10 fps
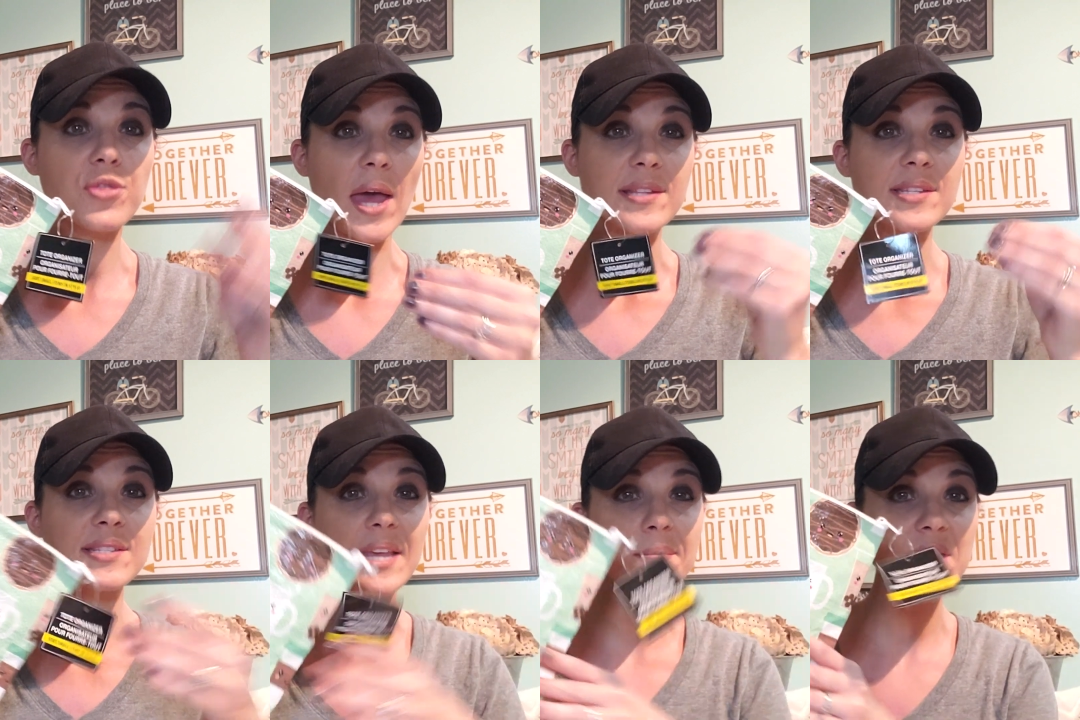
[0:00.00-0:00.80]
That's the
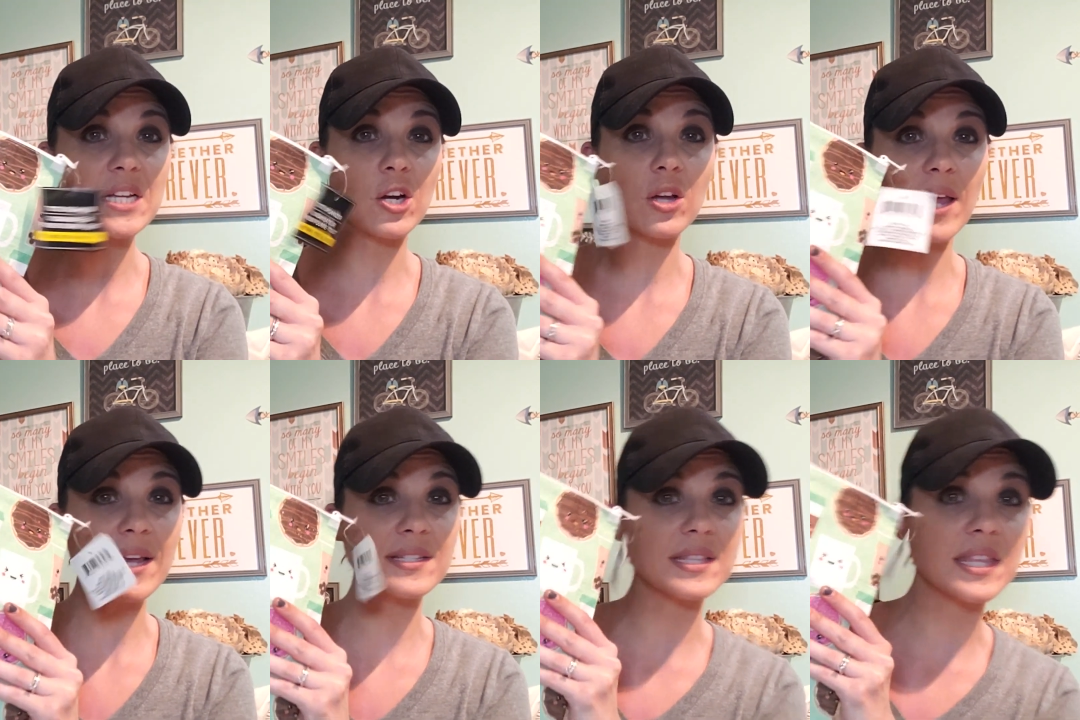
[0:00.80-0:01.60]
same material
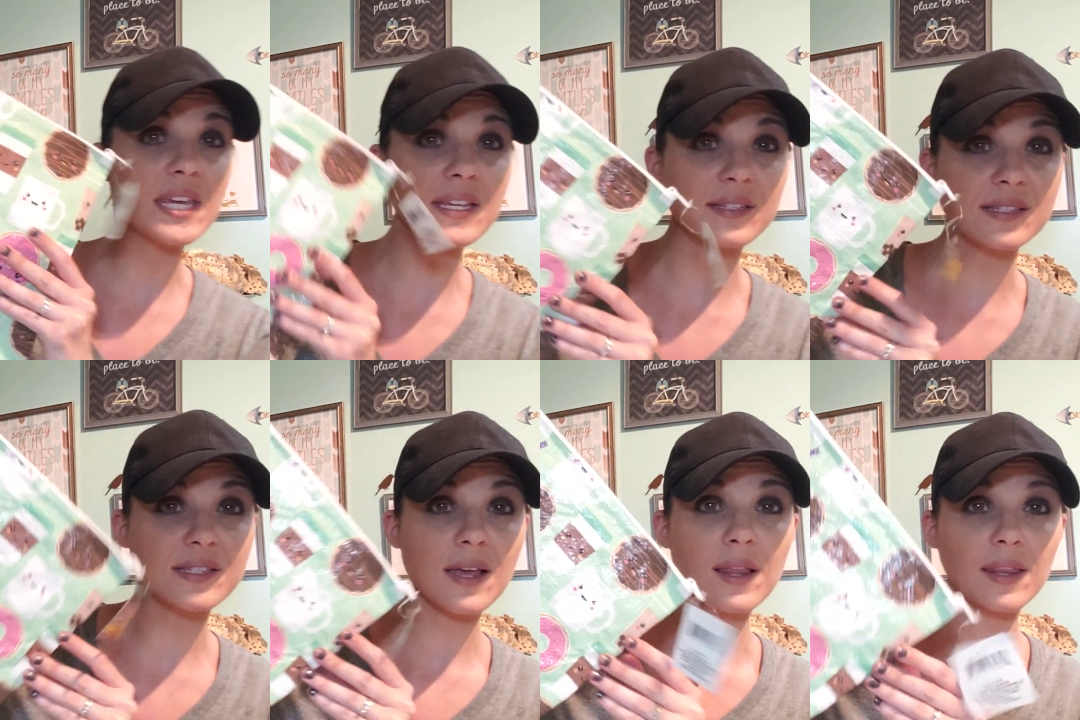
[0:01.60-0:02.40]
as
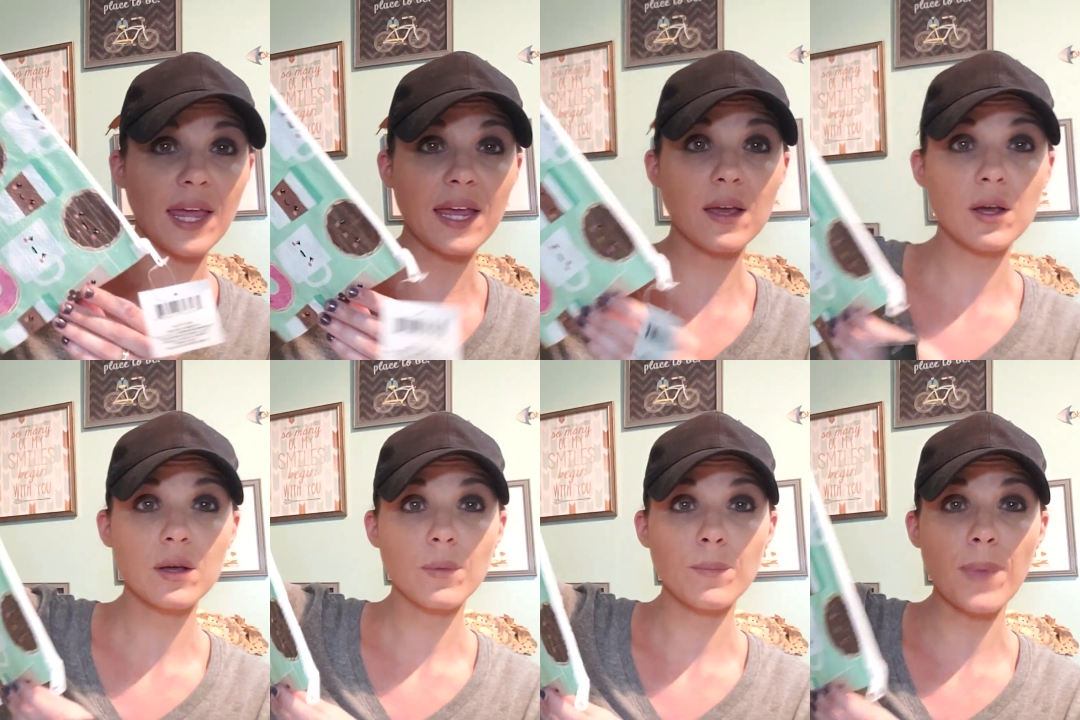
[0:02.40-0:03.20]
these, like,
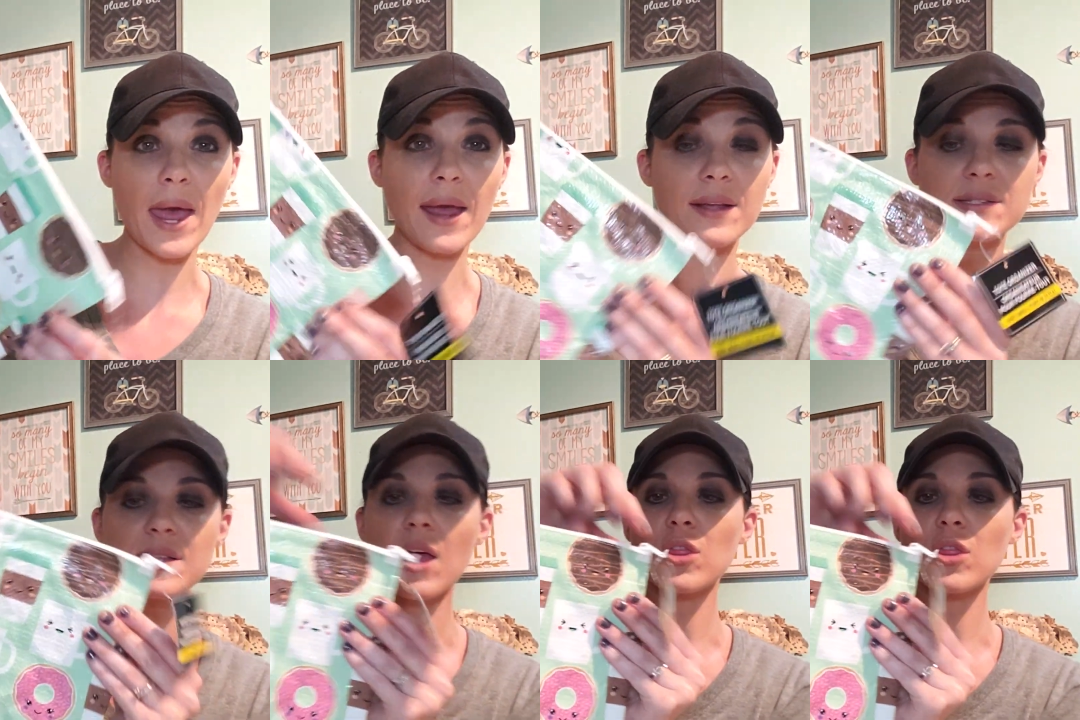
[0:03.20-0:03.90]
bags.